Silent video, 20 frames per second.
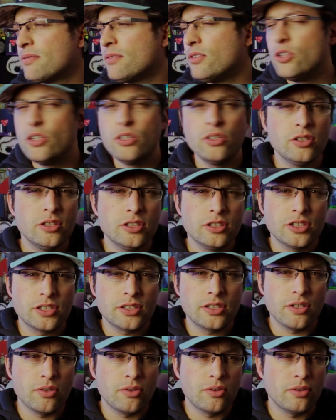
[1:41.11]

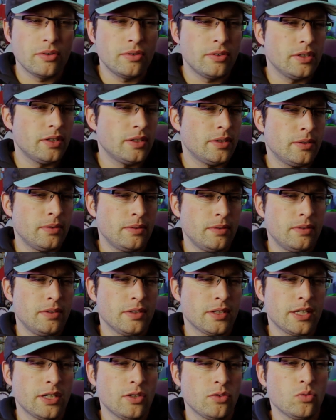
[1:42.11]
learns
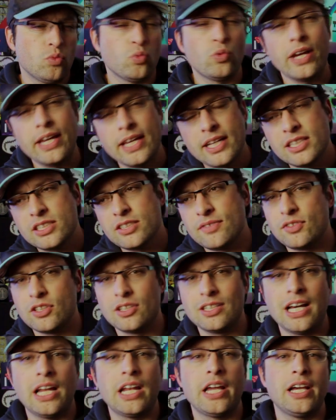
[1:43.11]
the kind of ways of
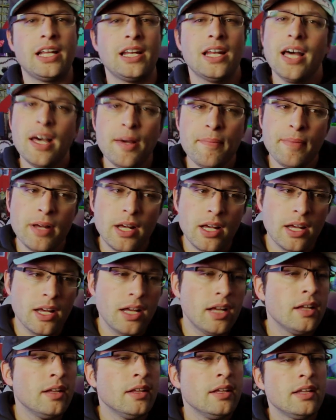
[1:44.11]
the Dalai
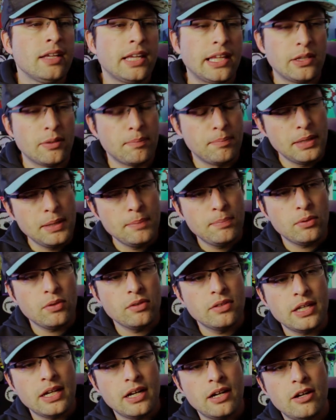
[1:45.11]
Lama and the
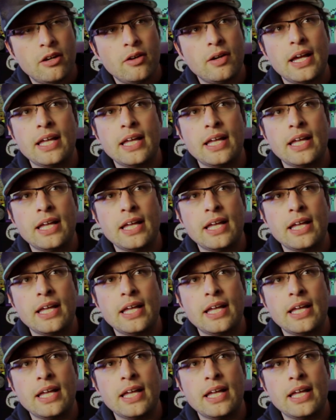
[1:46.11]
people there.